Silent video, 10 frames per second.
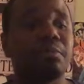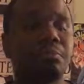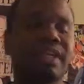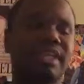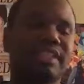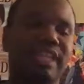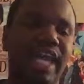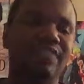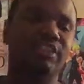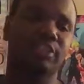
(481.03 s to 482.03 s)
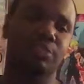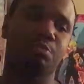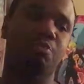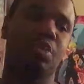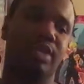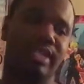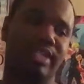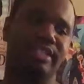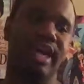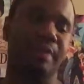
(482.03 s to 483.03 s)
but at least it gave us more
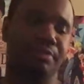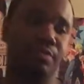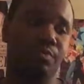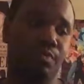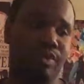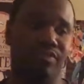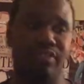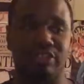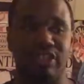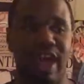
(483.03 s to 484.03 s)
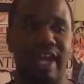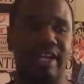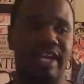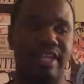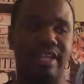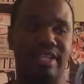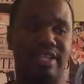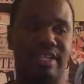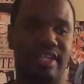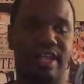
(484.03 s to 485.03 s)
in depth with the dragon and
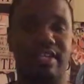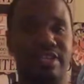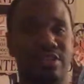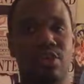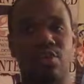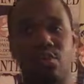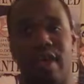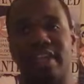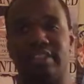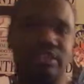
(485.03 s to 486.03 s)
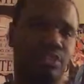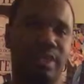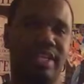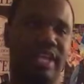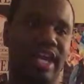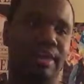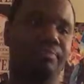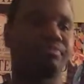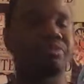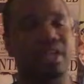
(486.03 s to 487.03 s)
his ways to win the game.
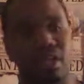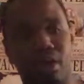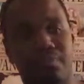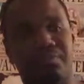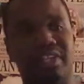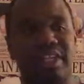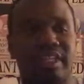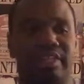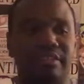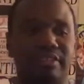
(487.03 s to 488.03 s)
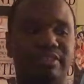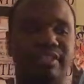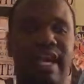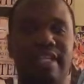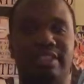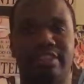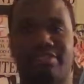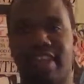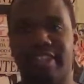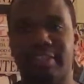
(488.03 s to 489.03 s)
Hopefully he'll use that as
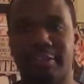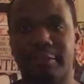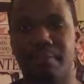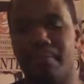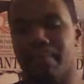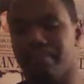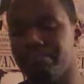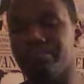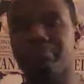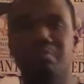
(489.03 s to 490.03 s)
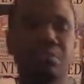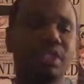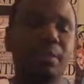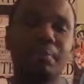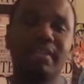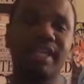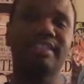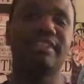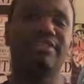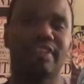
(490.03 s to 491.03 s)
advantage. But
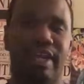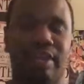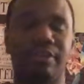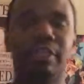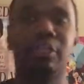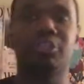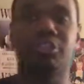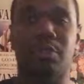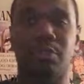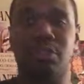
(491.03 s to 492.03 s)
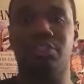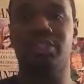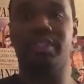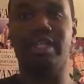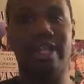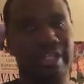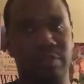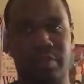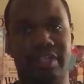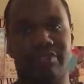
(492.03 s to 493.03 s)
that's it for now. So tune in
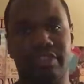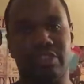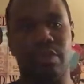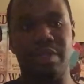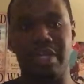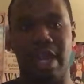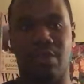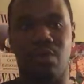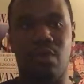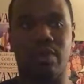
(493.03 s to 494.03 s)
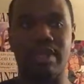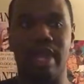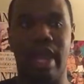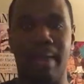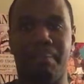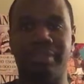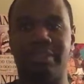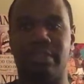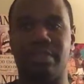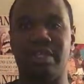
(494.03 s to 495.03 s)
next week for Zodiac War
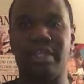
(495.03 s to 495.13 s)
episode